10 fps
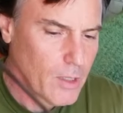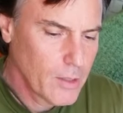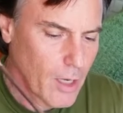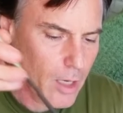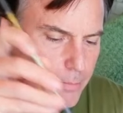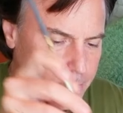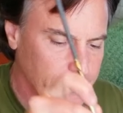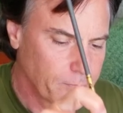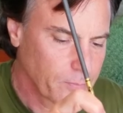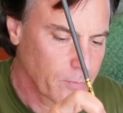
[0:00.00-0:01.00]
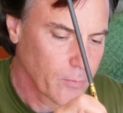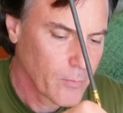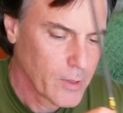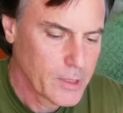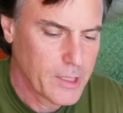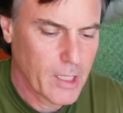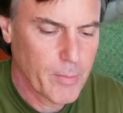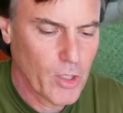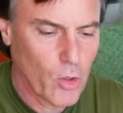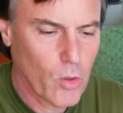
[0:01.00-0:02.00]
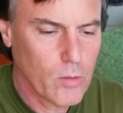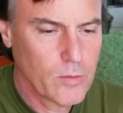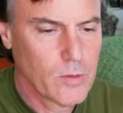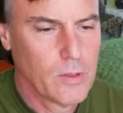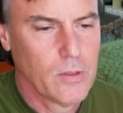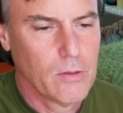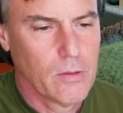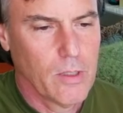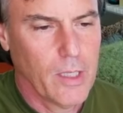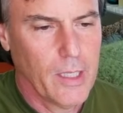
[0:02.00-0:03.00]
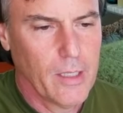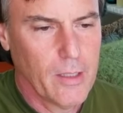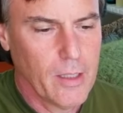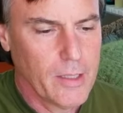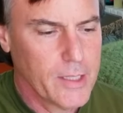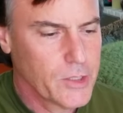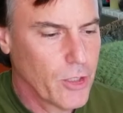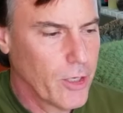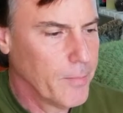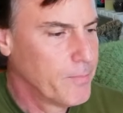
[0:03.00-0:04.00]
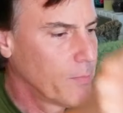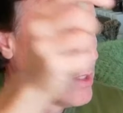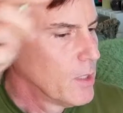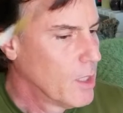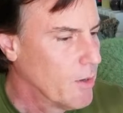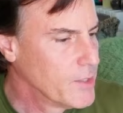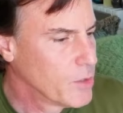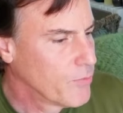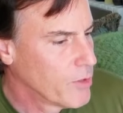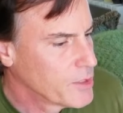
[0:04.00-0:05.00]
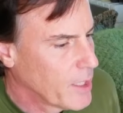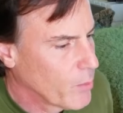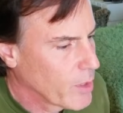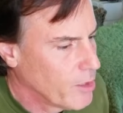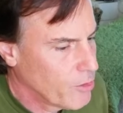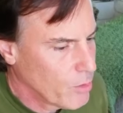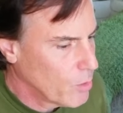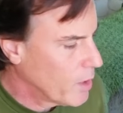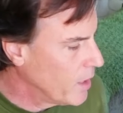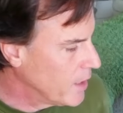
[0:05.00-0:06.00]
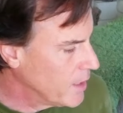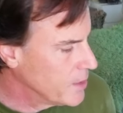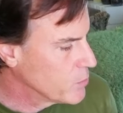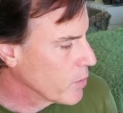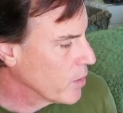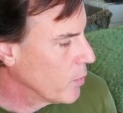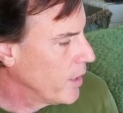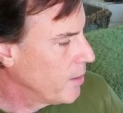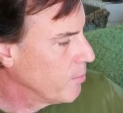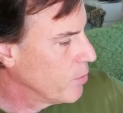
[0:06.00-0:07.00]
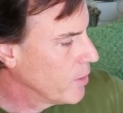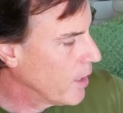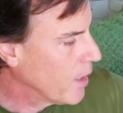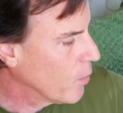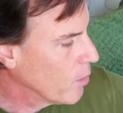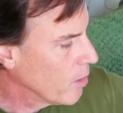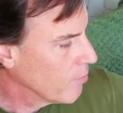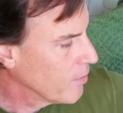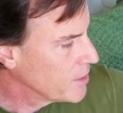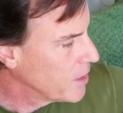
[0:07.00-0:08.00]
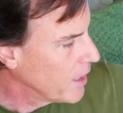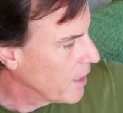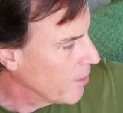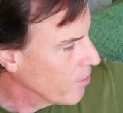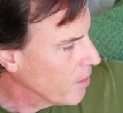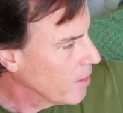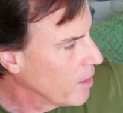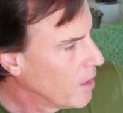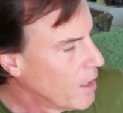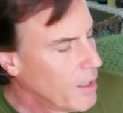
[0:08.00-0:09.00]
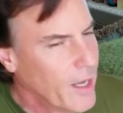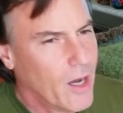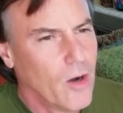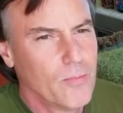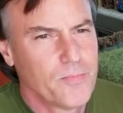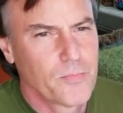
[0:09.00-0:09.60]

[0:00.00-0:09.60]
Knock them, stick them in the hole, and then get started. All right, so the first thing we're going to do is we're going to go ahead and put our fletching together. Now,